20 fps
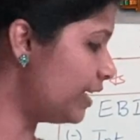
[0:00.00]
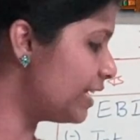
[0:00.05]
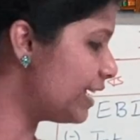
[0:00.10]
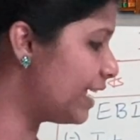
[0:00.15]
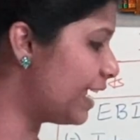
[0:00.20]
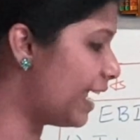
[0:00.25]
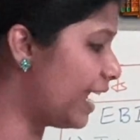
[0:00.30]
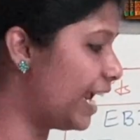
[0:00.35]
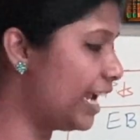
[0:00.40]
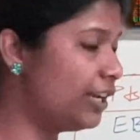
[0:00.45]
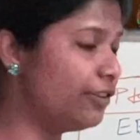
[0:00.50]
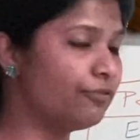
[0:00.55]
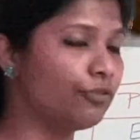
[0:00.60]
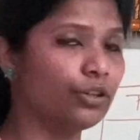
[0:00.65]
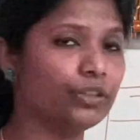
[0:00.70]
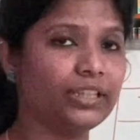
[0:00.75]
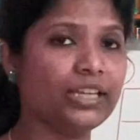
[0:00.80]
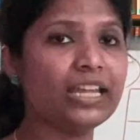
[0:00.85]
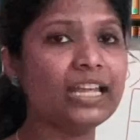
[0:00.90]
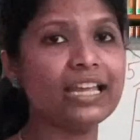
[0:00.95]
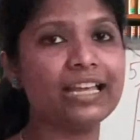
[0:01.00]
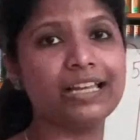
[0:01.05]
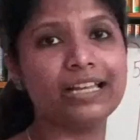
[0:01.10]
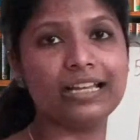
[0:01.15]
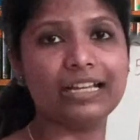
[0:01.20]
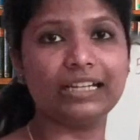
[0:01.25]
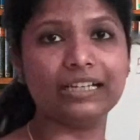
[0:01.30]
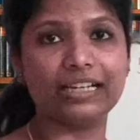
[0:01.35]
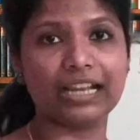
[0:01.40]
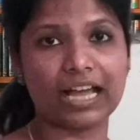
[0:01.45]
8 for the
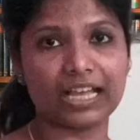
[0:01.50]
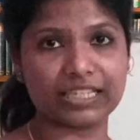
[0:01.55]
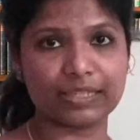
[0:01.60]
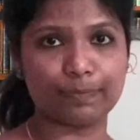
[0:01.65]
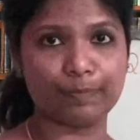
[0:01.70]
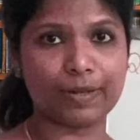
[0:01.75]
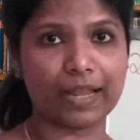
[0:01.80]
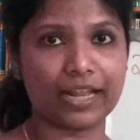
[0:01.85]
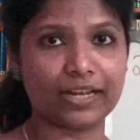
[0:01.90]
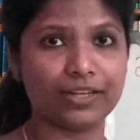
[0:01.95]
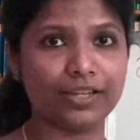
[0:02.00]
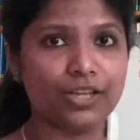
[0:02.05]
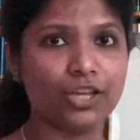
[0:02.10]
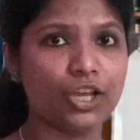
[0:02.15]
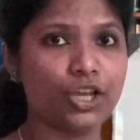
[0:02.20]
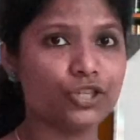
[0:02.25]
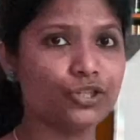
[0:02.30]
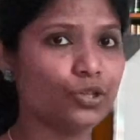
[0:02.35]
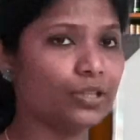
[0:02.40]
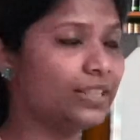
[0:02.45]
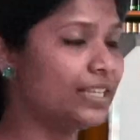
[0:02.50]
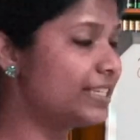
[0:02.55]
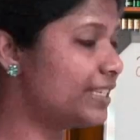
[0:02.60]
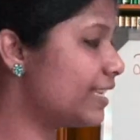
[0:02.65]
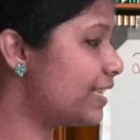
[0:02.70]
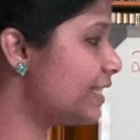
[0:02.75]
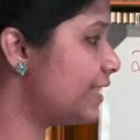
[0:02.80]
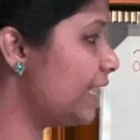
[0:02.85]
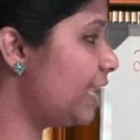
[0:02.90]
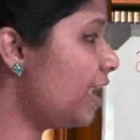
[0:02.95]
last plan. So this
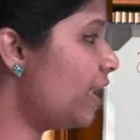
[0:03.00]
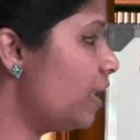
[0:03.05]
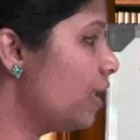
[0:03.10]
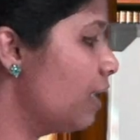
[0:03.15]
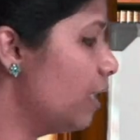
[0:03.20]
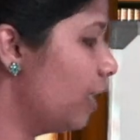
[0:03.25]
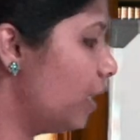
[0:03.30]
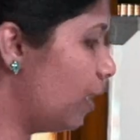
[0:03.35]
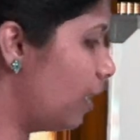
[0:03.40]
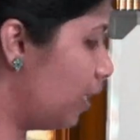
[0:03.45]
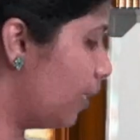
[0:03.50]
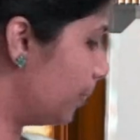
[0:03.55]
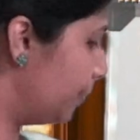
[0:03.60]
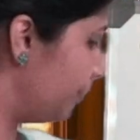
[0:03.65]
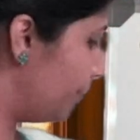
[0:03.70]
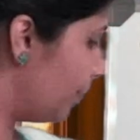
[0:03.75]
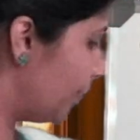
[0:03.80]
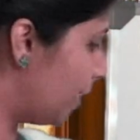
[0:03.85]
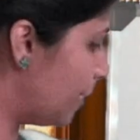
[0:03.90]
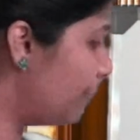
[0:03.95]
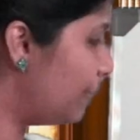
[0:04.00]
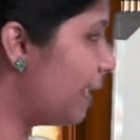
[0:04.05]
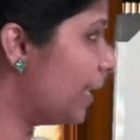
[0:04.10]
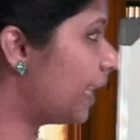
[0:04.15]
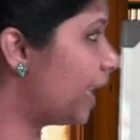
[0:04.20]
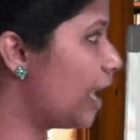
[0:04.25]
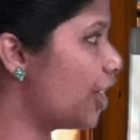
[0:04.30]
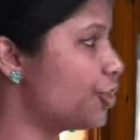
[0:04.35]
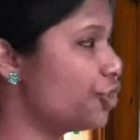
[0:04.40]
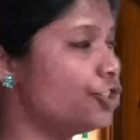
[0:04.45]
is the uh,
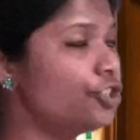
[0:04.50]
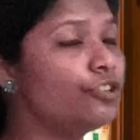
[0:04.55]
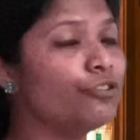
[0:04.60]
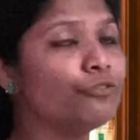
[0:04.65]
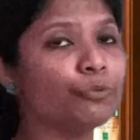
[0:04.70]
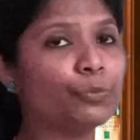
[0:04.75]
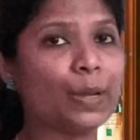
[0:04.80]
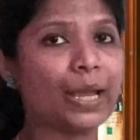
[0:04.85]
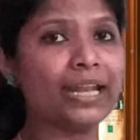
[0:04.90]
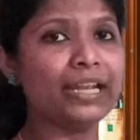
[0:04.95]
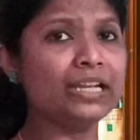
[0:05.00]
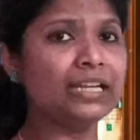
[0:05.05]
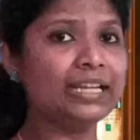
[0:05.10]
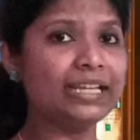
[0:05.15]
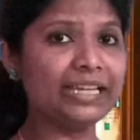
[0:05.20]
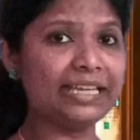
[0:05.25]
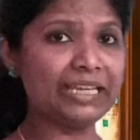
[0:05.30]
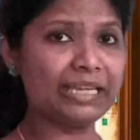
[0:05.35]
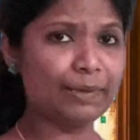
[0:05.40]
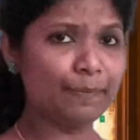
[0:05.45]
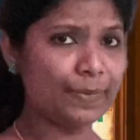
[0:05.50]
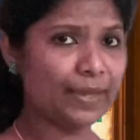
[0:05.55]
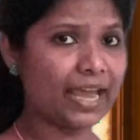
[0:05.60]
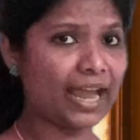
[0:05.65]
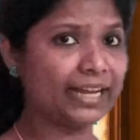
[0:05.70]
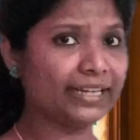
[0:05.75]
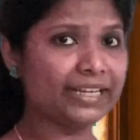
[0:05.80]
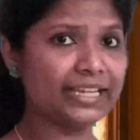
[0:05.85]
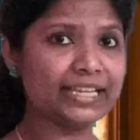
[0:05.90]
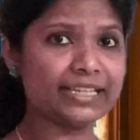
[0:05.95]
implication when
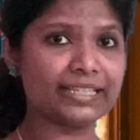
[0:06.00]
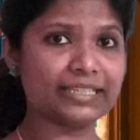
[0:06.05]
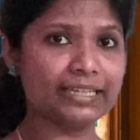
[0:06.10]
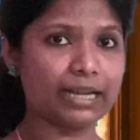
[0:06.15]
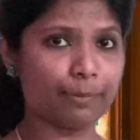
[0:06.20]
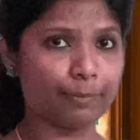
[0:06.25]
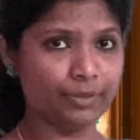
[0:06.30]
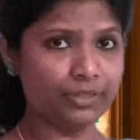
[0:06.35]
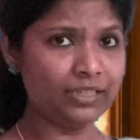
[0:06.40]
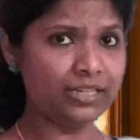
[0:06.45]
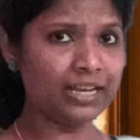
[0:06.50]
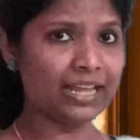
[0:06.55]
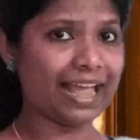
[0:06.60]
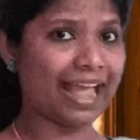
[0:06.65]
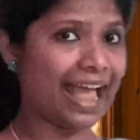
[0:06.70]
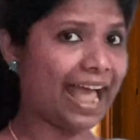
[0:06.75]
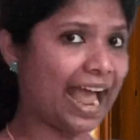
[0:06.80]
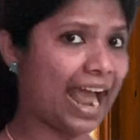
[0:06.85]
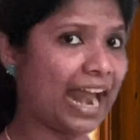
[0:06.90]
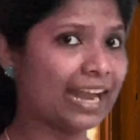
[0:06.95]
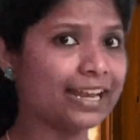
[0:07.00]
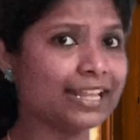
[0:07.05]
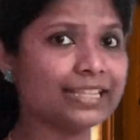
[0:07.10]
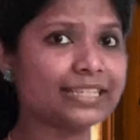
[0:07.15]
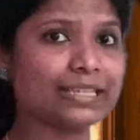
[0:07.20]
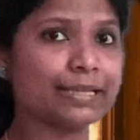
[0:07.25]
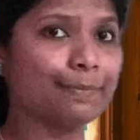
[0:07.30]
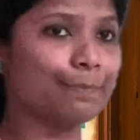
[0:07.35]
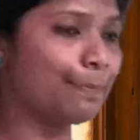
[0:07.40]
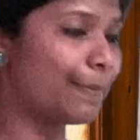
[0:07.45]
EBIT is doubled and
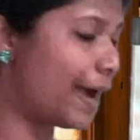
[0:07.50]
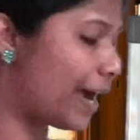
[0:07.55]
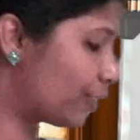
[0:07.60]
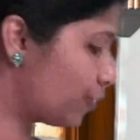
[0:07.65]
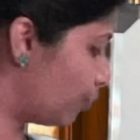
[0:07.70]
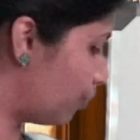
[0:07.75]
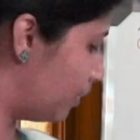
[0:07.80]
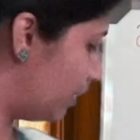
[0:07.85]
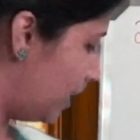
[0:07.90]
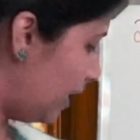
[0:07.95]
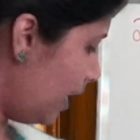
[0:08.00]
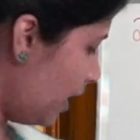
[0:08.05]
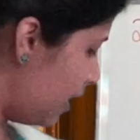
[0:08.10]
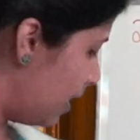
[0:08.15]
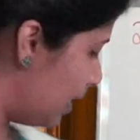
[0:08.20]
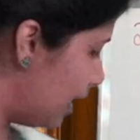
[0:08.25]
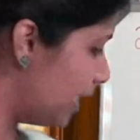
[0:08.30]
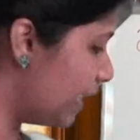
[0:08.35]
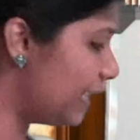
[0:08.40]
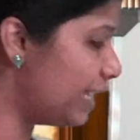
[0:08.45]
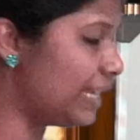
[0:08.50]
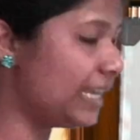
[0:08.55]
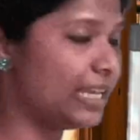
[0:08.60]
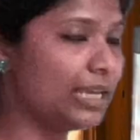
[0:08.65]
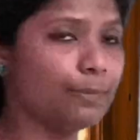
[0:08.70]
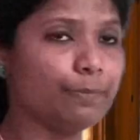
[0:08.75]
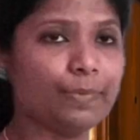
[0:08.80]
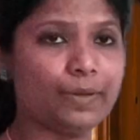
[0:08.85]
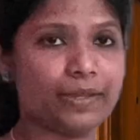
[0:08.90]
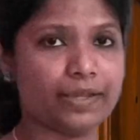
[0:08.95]
its impact on the
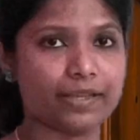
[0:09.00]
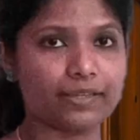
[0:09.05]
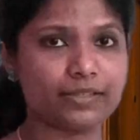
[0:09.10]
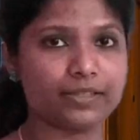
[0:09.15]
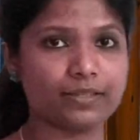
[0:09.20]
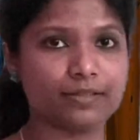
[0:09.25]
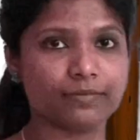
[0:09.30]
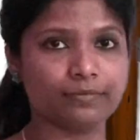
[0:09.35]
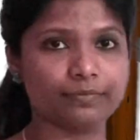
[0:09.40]
EPS.